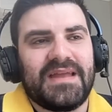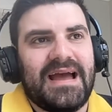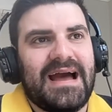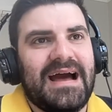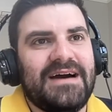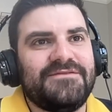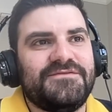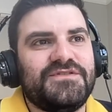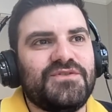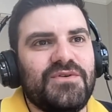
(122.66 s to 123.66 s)

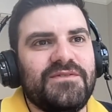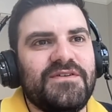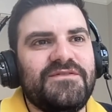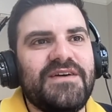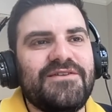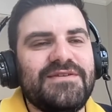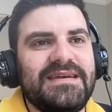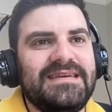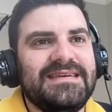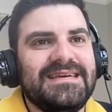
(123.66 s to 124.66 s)
have sort of a
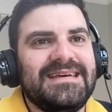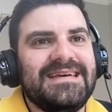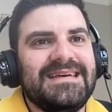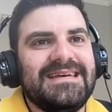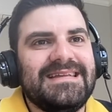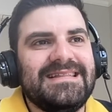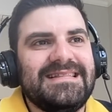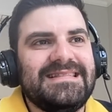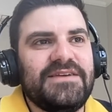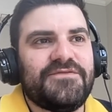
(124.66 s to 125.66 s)
very
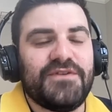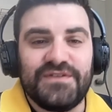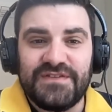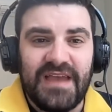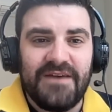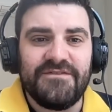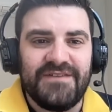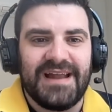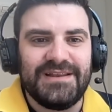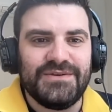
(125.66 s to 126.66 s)
different set of
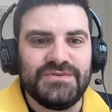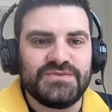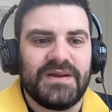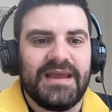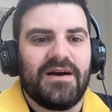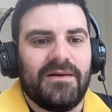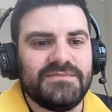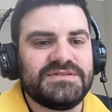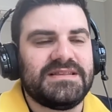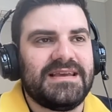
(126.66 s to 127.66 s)
values when it
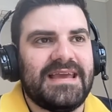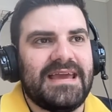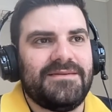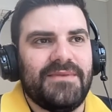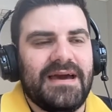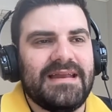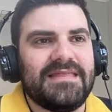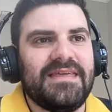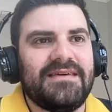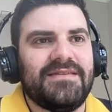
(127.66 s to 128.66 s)
comes to the game, and I
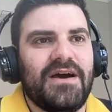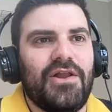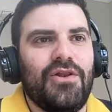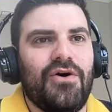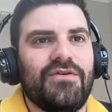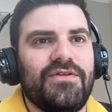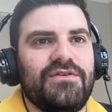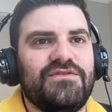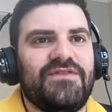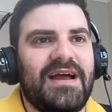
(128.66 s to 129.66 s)
think that a lot of
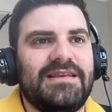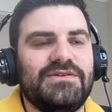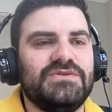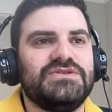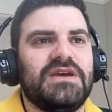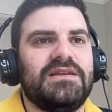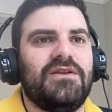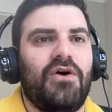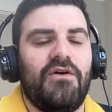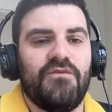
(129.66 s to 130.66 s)
those values and a
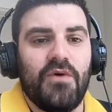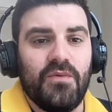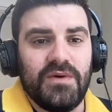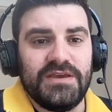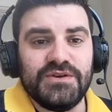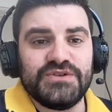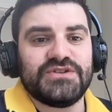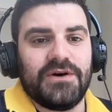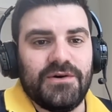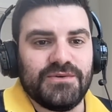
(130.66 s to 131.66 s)
lot of what we used
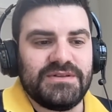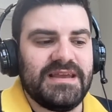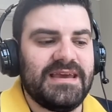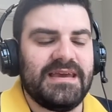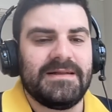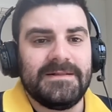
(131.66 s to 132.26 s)
to hold dear